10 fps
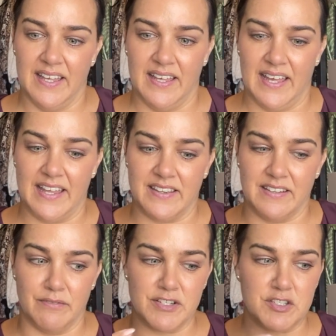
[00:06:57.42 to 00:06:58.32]
and
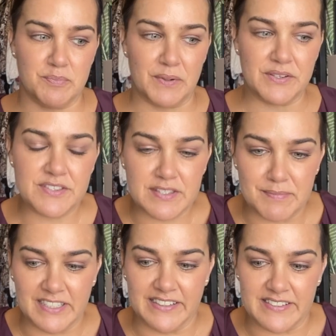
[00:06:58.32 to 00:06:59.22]
the
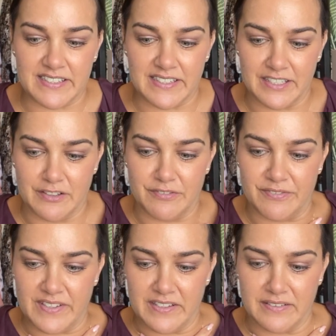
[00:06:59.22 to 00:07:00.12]
responsibility you
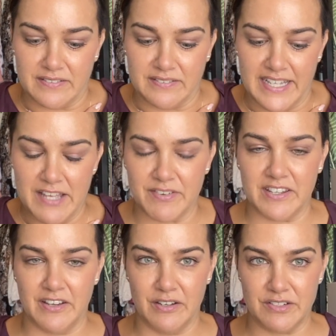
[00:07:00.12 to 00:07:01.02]
feel, even
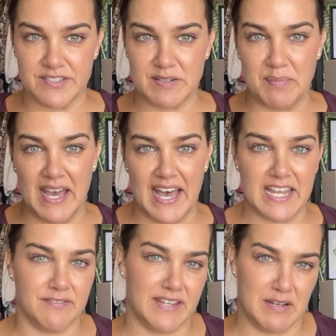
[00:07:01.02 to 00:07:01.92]
though you're just a
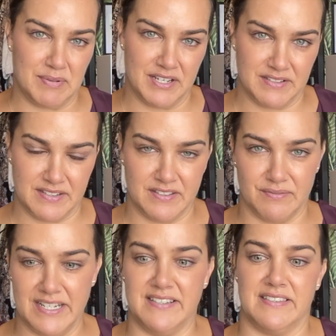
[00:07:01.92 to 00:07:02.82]
part of that person's
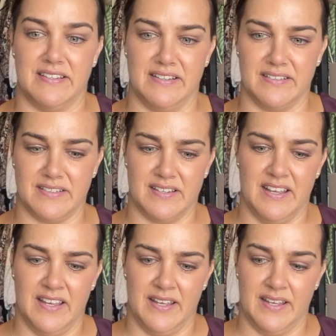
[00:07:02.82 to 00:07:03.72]
research,
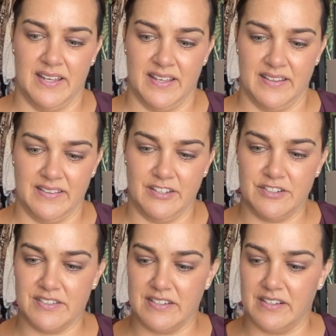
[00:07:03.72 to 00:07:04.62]
you
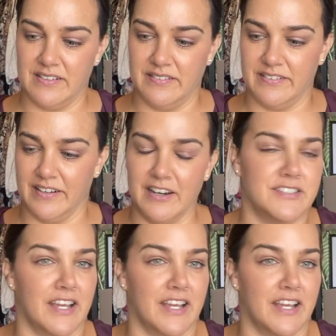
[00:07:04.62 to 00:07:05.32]
just, God, you